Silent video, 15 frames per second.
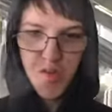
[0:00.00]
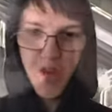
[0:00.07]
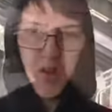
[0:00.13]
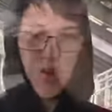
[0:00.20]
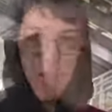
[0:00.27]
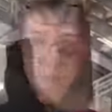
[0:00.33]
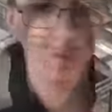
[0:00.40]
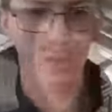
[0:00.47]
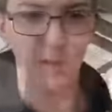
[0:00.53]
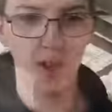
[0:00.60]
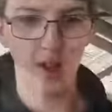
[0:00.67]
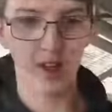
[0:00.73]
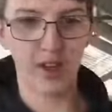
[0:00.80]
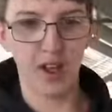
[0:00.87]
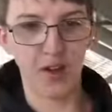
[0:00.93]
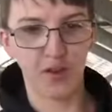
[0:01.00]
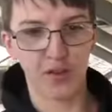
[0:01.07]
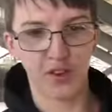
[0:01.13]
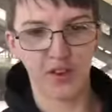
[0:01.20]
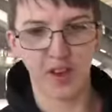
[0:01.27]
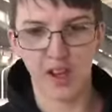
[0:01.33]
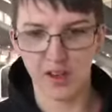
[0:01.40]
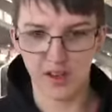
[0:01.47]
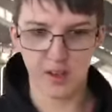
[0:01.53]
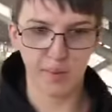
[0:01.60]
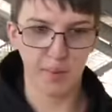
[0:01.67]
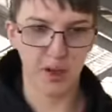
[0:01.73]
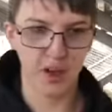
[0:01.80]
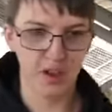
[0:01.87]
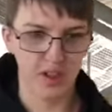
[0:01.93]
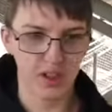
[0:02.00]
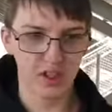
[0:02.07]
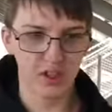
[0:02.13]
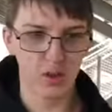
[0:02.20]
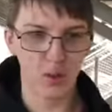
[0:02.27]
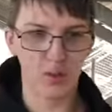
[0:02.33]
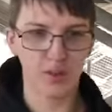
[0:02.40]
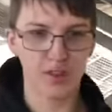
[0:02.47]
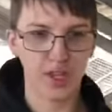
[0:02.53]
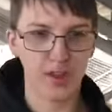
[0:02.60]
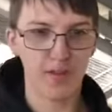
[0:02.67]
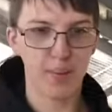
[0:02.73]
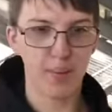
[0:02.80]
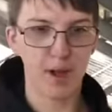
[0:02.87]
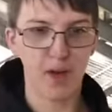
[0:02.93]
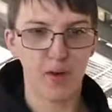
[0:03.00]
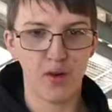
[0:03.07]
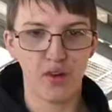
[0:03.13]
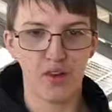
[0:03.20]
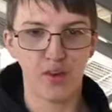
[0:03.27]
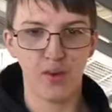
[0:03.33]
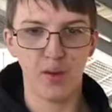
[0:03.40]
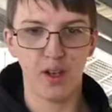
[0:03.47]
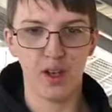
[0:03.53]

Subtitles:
A law announcing that the American courts had the power to